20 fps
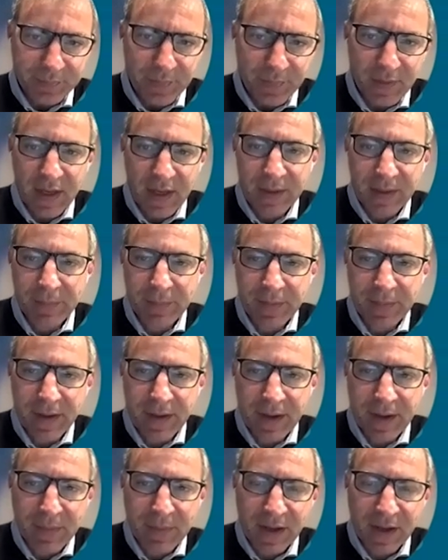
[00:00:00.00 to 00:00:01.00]
And
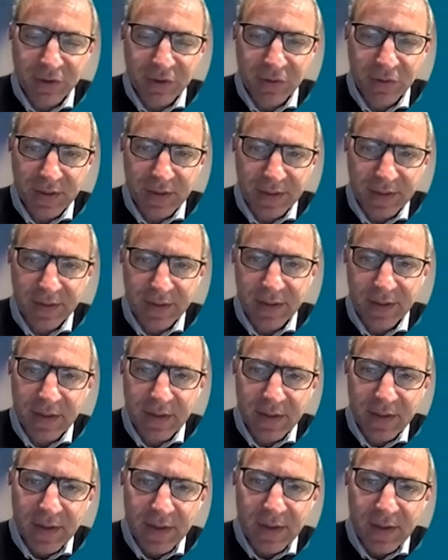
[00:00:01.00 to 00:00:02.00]
I'm actually
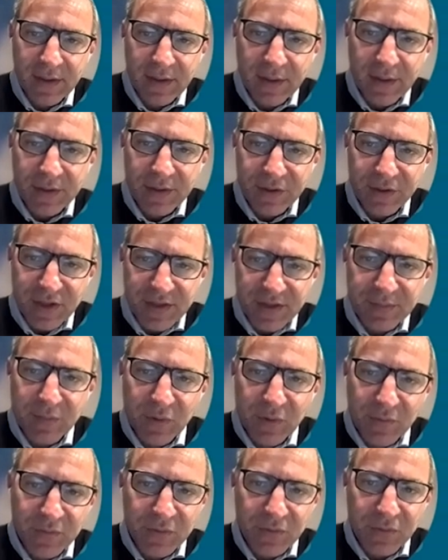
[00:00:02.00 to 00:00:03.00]
just
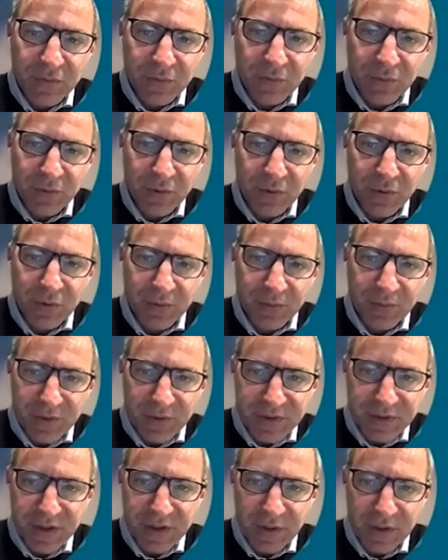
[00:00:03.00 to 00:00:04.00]
moved to
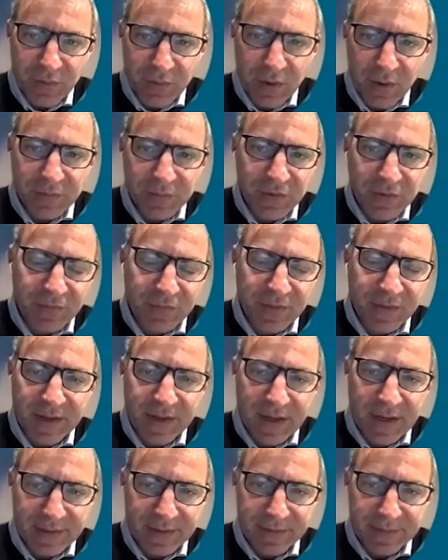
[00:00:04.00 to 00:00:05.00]
University of Rome Tor
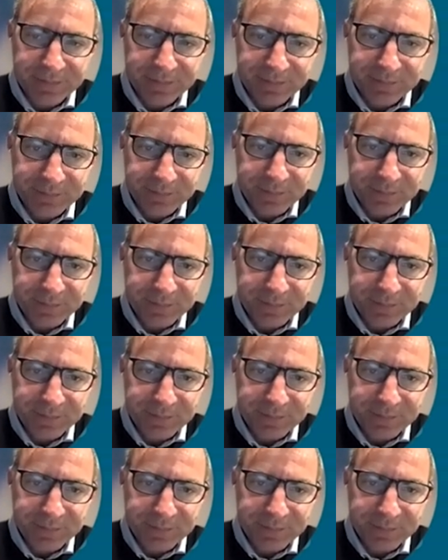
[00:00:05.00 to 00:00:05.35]
Vergata.